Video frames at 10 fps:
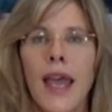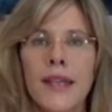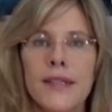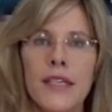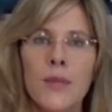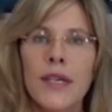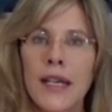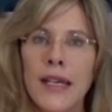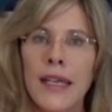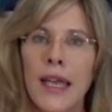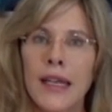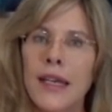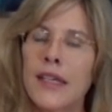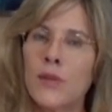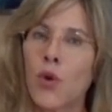And Xeomin,
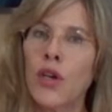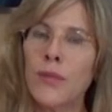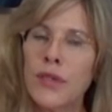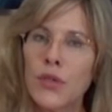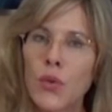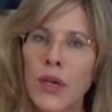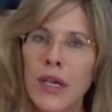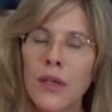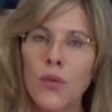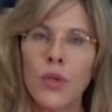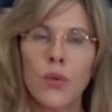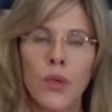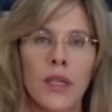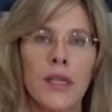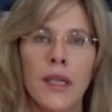again, is more in between. We
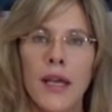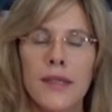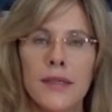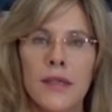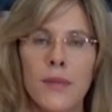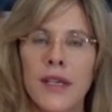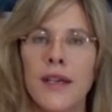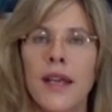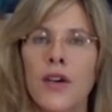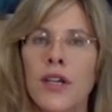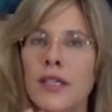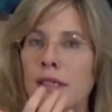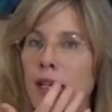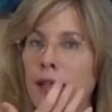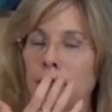really like Xeomin in
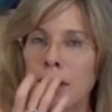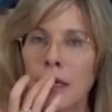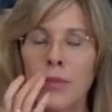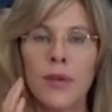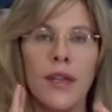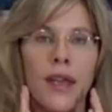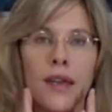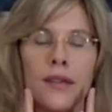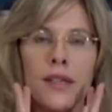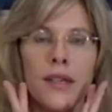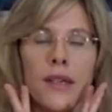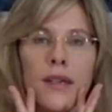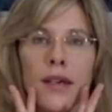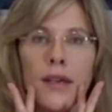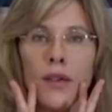areas like the lip and
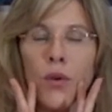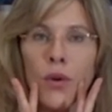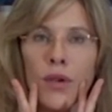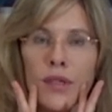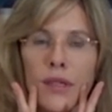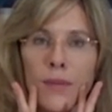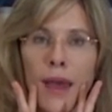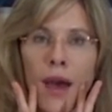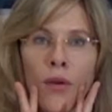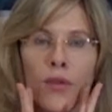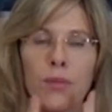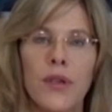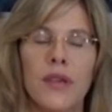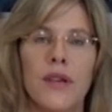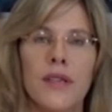the corners of the mouth
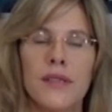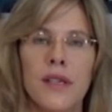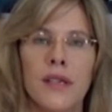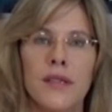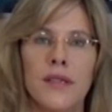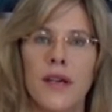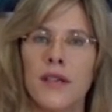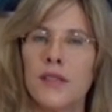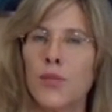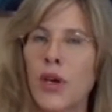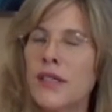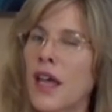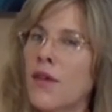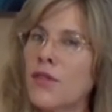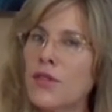because it spreads
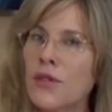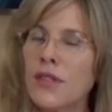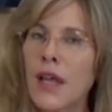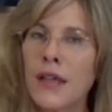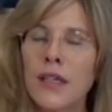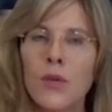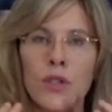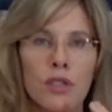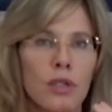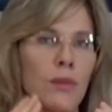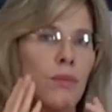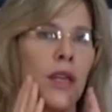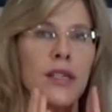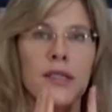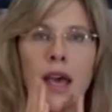ever so slightly, which
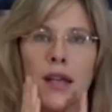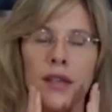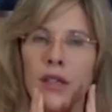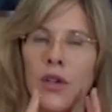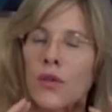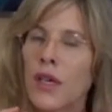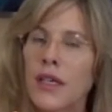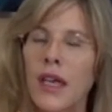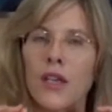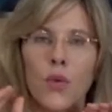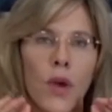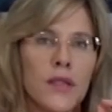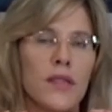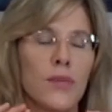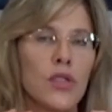makes that, again, you want some